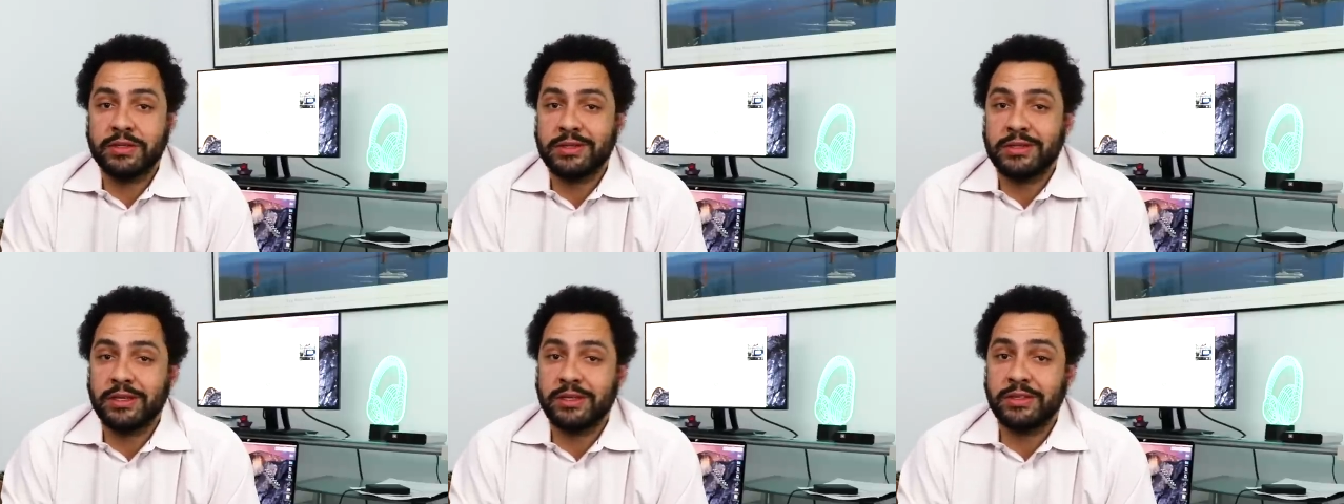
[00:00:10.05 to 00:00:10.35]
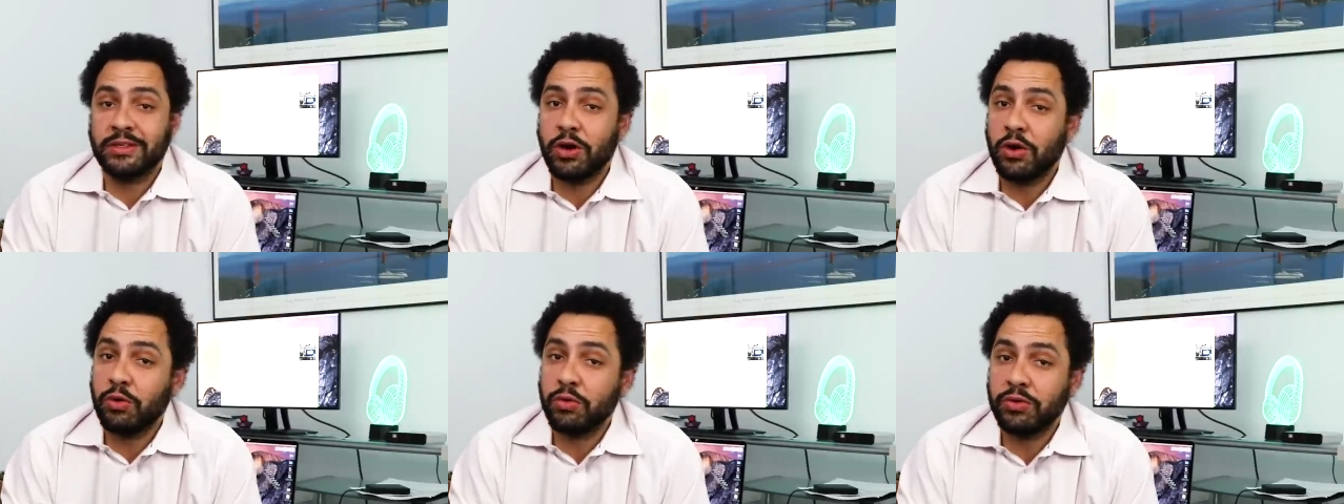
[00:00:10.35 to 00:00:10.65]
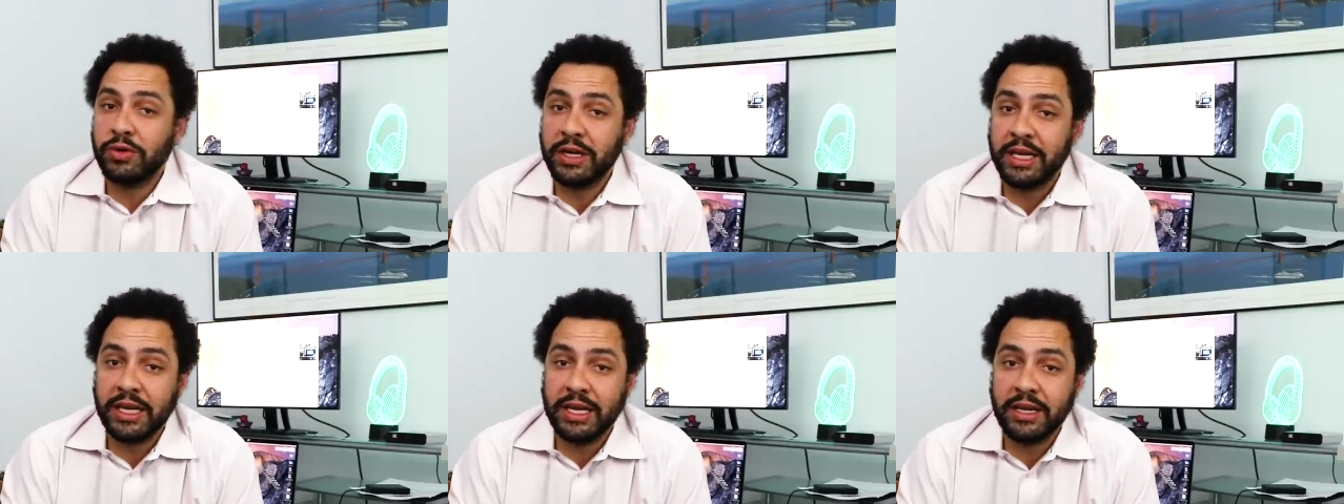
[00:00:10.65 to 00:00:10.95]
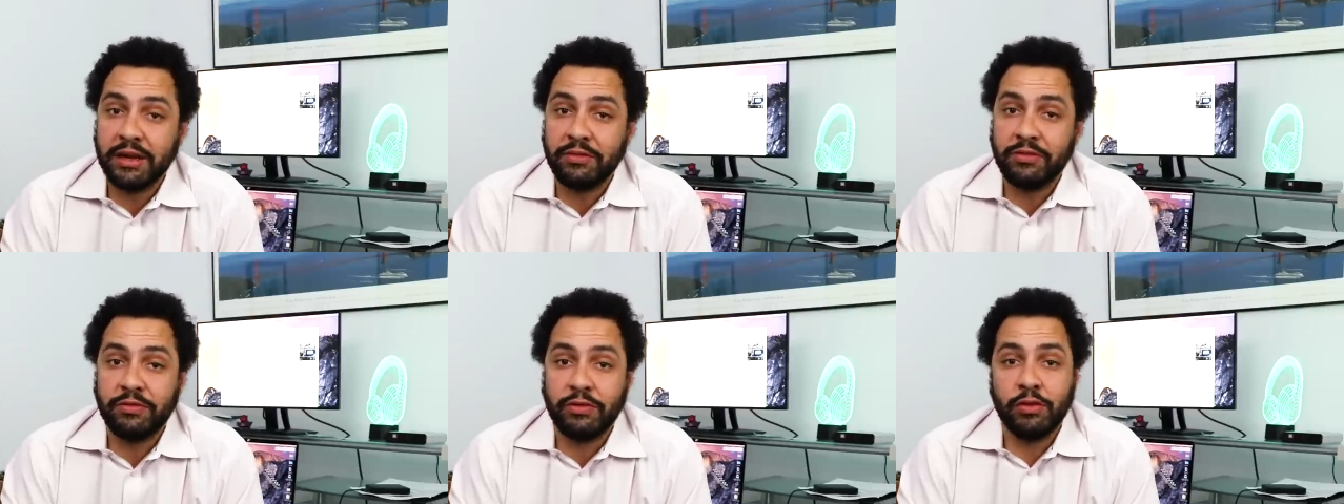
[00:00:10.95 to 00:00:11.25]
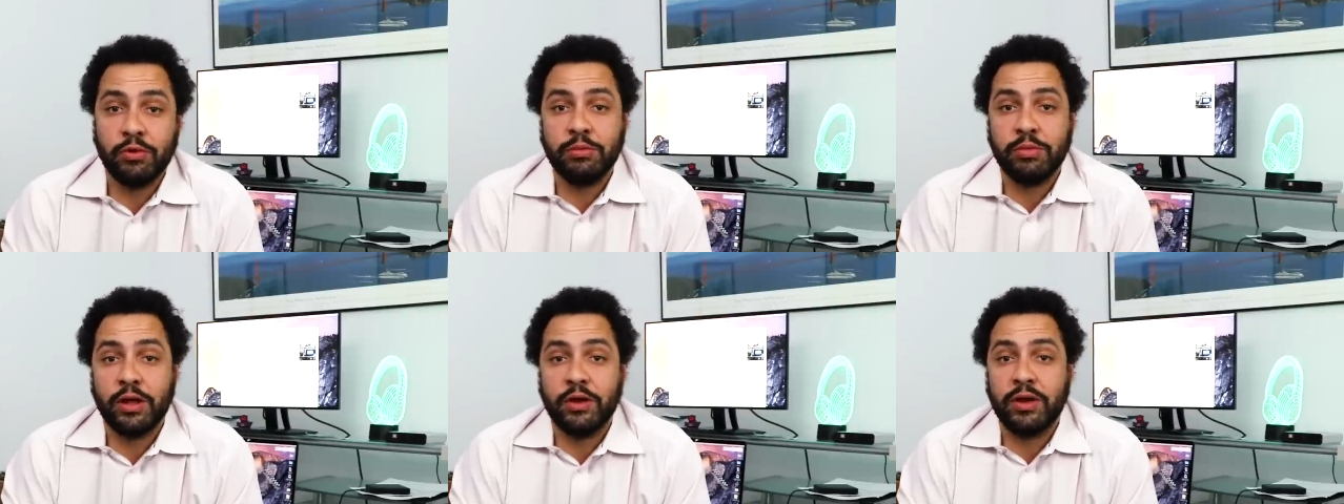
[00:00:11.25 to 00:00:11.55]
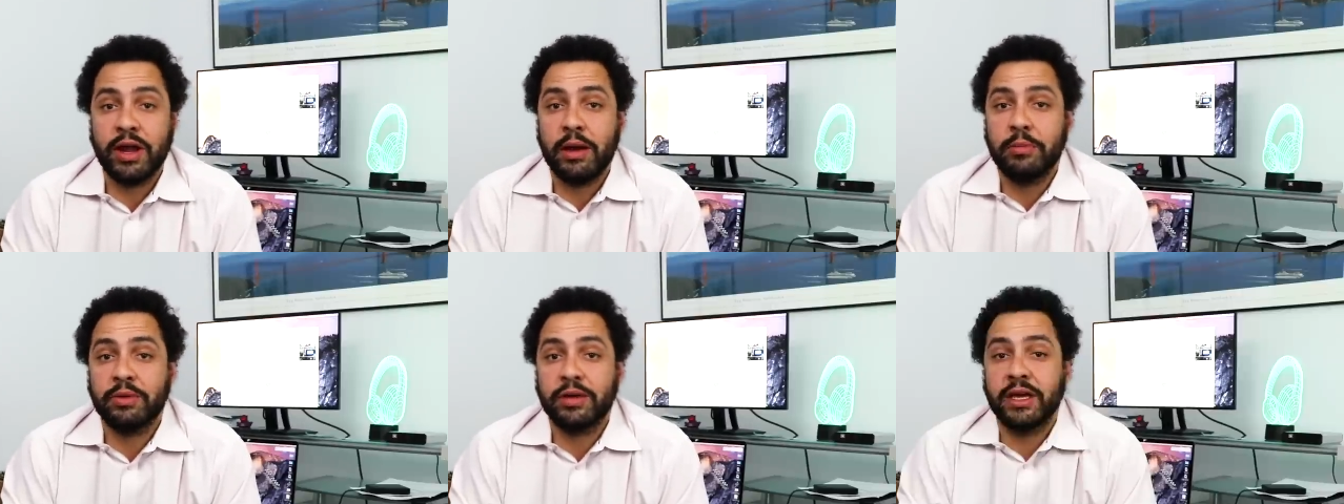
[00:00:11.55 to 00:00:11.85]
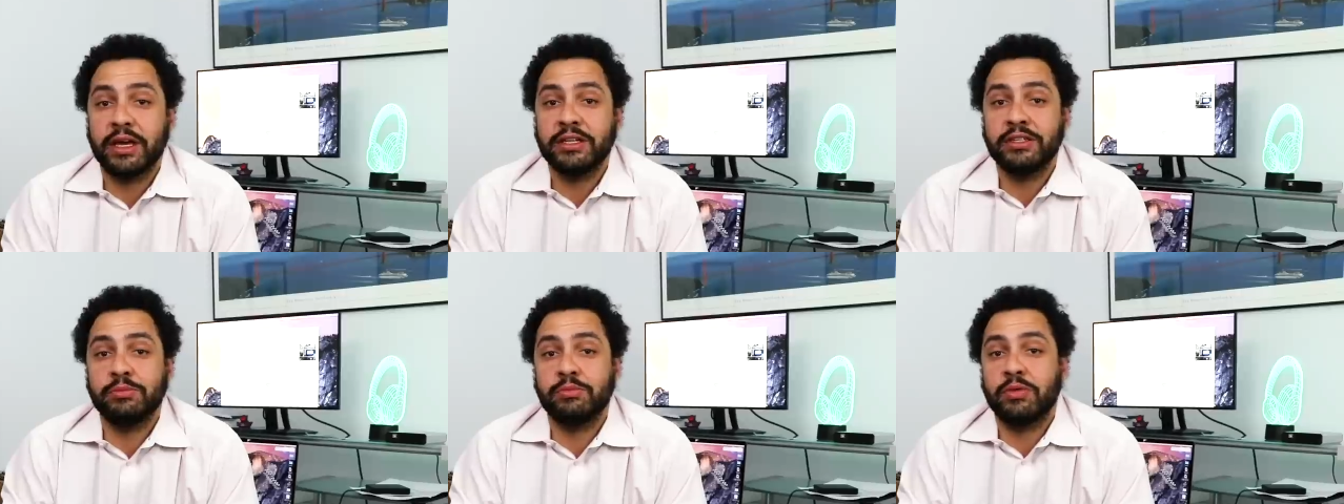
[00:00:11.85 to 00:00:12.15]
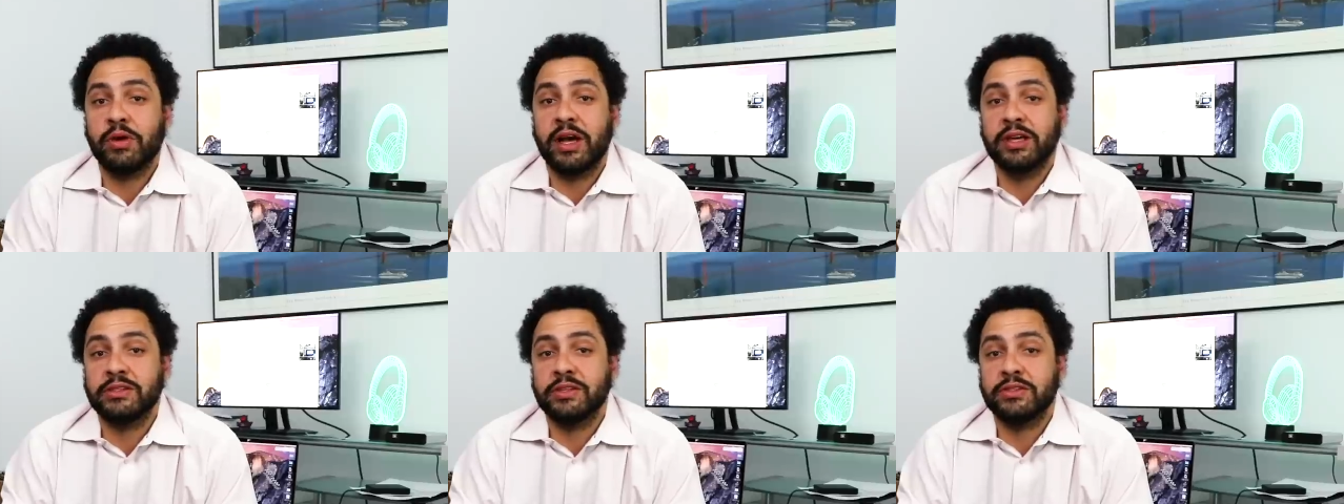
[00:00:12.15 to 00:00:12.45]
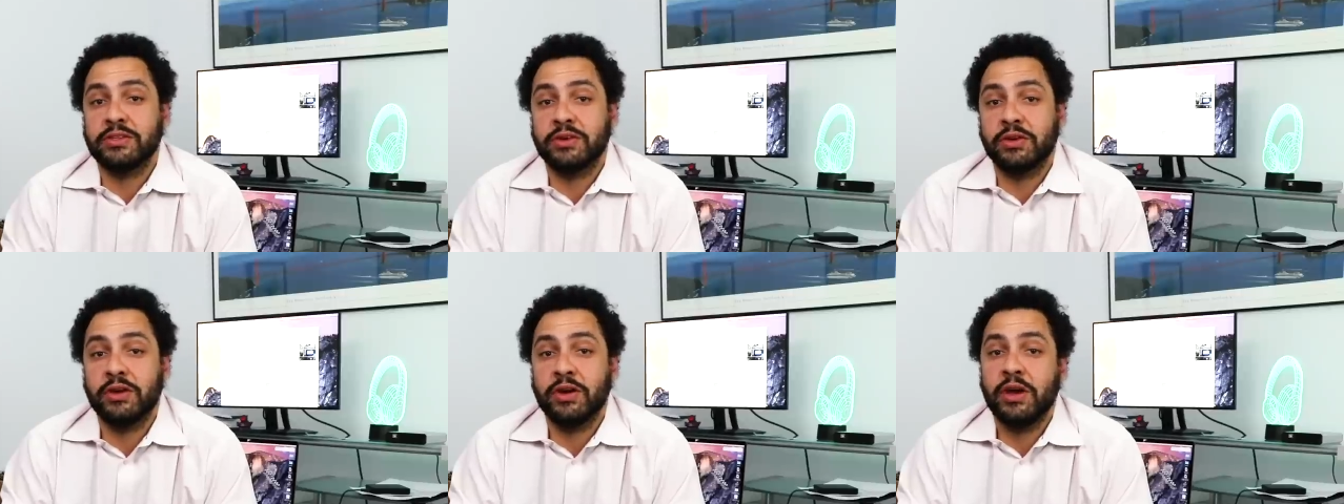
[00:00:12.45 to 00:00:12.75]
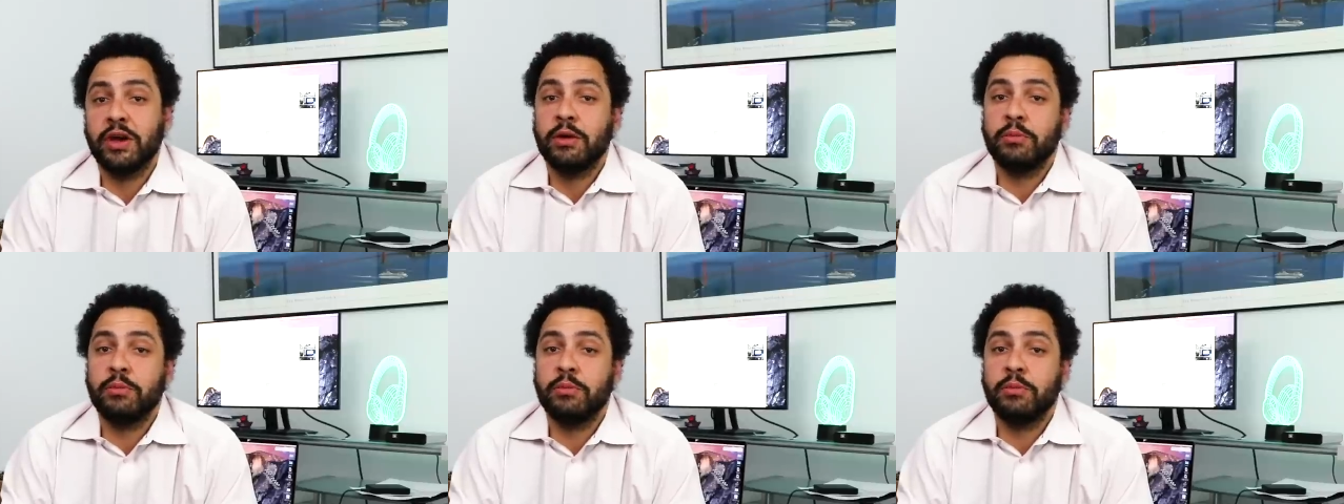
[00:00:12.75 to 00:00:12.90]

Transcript: that don't need a full blown application processor,